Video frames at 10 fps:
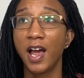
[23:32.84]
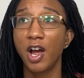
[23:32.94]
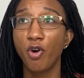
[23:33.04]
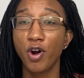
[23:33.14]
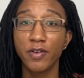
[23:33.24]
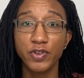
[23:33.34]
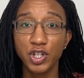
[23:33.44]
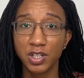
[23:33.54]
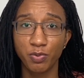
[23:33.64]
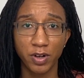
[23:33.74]
or if you
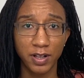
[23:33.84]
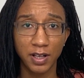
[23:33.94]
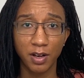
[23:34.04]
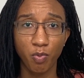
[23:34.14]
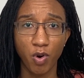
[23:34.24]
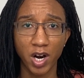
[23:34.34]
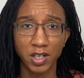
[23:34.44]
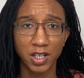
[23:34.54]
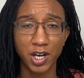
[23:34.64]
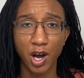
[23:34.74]
just really want
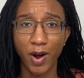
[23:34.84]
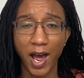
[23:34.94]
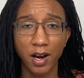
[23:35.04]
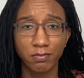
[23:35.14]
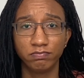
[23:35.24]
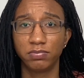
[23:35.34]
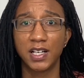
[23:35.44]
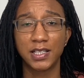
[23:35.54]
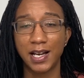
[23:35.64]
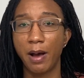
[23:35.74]
to know how to
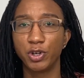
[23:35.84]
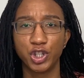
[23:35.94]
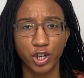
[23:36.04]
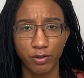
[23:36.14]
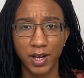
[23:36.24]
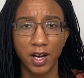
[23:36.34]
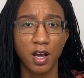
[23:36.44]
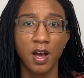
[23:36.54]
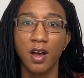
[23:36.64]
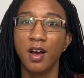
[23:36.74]
establish a
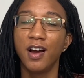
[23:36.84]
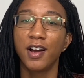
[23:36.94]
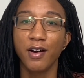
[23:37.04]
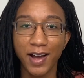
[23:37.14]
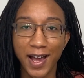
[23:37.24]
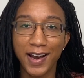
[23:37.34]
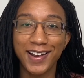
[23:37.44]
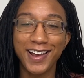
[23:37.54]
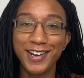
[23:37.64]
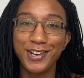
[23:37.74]
grid, go
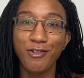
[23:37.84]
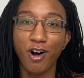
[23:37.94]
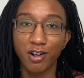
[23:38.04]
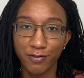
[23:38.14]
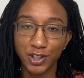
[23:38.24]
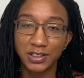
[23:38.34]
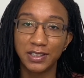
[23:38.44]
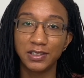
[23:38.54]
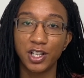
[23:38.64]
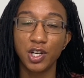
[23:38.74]
ahead and do all of those
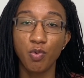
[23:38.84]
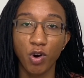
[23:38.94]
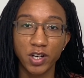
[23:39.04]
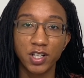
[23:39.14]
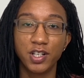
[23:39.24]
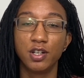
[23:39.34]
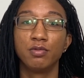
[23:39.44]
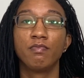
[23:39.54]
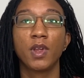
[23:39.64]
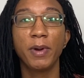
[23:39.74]
things that you want to
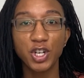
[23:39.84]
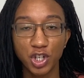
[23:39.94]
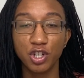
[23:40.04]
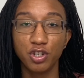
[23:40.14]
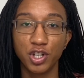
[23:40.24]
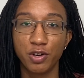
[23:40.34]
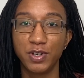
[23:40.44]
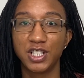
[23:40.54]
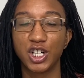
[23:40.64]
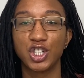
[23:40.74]
do. Make sure you do your
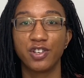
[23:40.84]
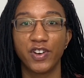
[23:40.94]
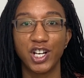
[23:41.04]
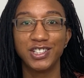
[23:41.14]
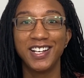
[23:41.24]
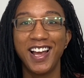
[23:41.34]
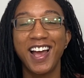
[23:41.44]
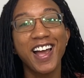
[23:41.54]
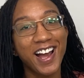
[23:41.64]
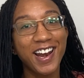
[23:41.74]
research first,
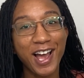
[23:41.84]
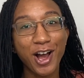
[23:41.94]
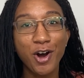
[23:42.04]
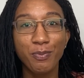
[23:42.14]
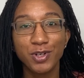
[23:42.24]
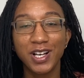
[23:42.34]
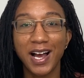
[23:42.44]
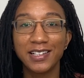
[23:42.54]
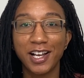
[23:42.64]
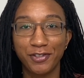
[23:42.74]
and I hope you
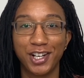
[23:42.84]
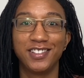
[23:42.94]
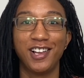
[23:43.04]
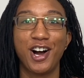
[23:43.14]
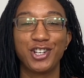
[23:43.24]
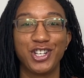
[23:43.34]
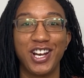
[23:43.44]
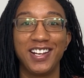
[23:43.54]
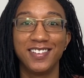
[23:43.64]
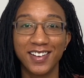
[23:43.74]
guys have a good lock
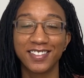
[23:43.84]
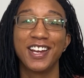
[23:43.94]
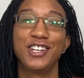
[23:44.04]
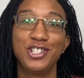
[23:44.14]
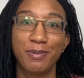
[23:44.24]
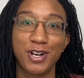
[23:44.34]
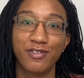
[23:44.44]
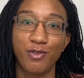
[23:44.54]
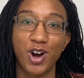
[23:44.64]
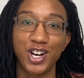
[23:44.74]
journey. Thank you so much
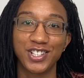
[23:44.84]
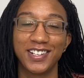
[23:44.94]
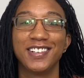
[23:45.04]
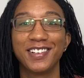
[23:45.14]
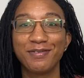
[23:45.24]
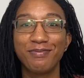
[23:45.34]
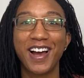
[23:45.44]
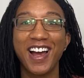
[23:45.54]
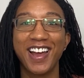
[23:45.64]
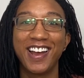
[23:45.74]
for watching.
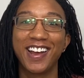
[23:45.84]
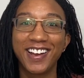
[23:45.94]
Bye.